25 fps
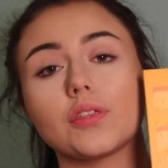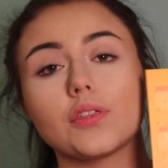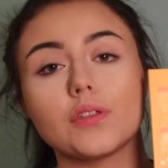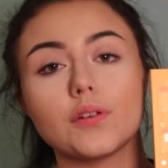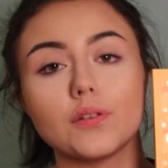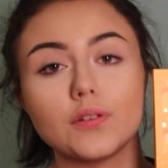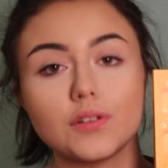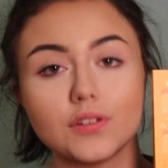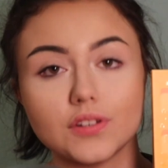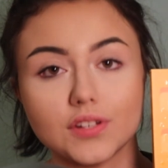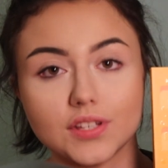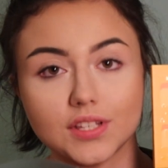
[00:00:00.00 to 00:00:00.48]

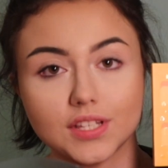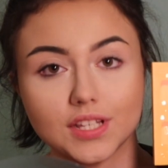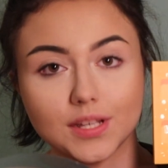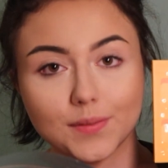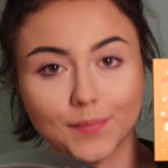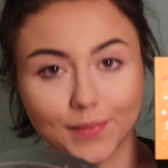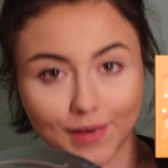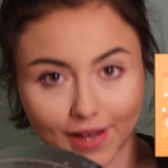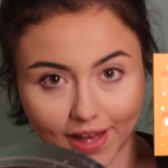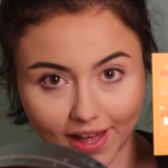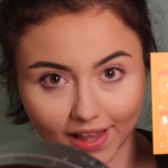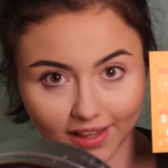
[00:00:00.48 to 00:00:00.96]
Thirsty
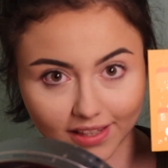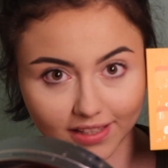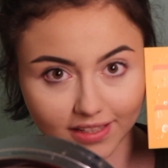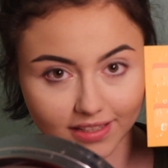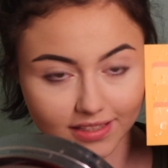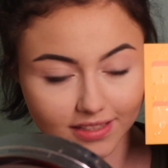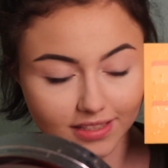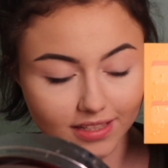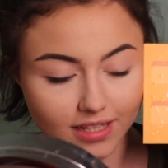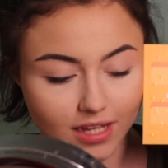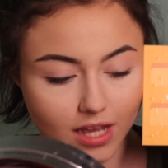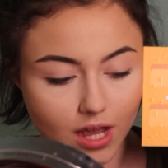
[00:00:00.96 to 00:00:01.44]

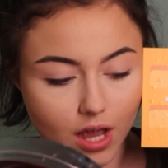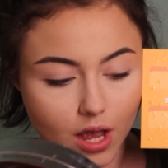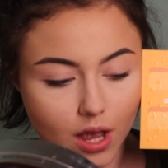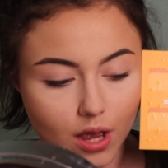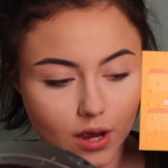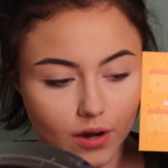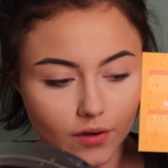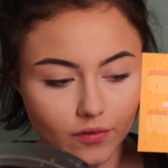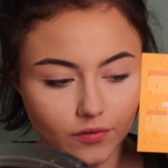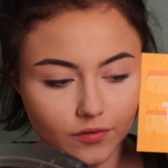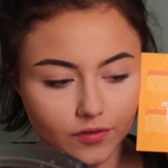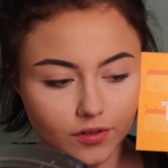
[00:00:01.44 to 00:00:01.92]
palette
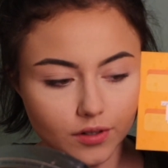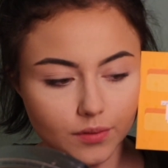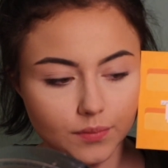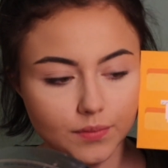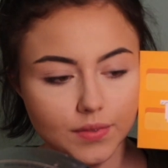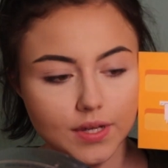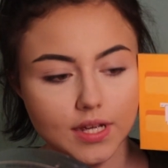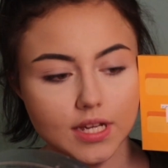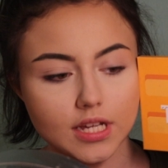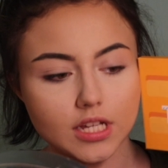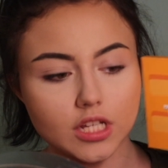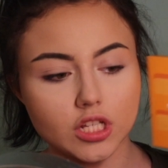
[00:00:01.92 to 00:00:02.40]

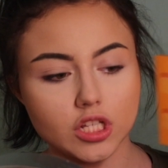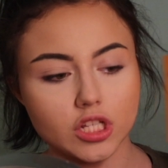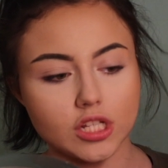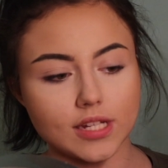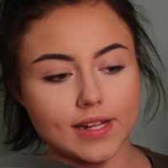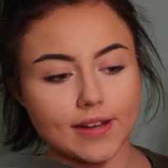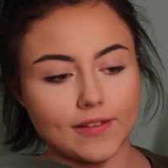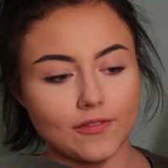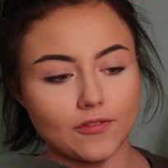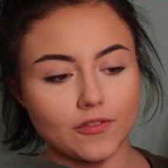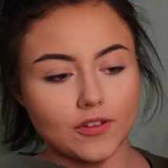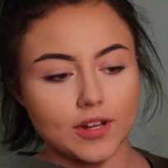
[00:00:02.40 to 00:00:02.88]
from
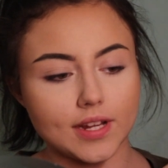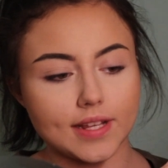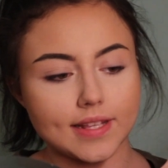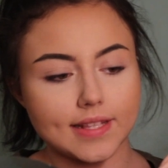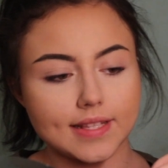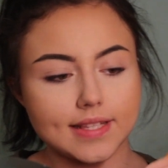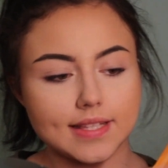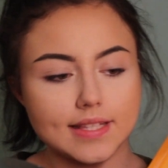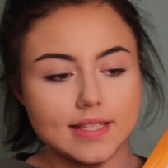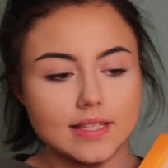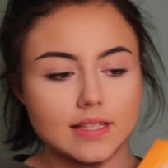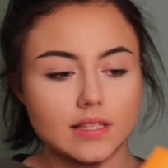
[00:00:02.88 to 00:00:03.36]
Jeffree
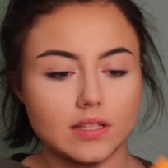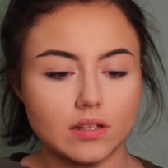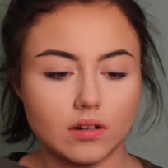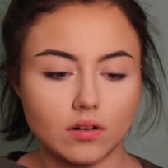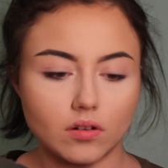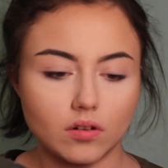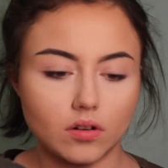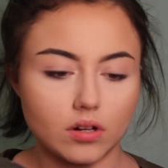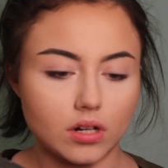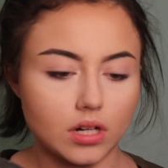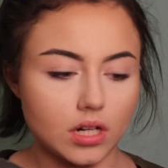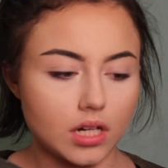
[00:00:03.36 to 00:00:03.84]

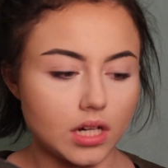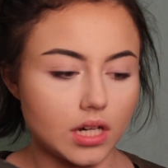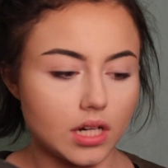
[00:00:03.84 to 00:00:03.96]
Star.